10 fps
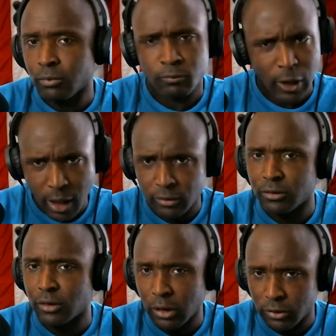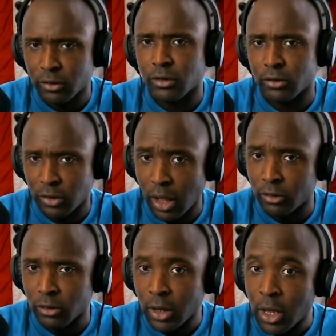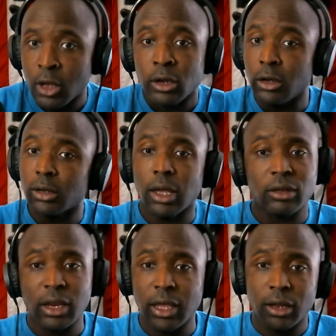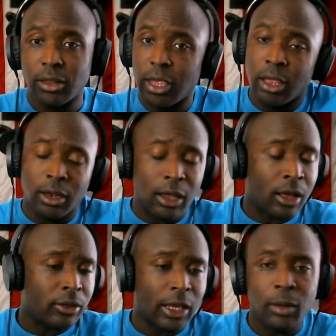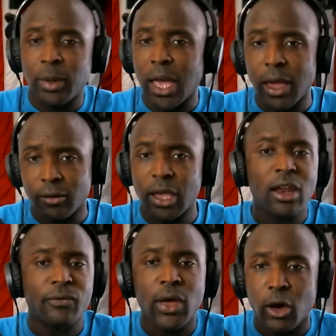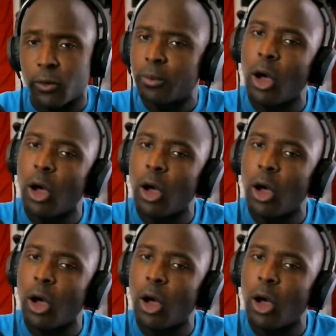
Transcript: Yes, yes, yes, yes, yes. Look at the in the uh, the NBA, the NFL.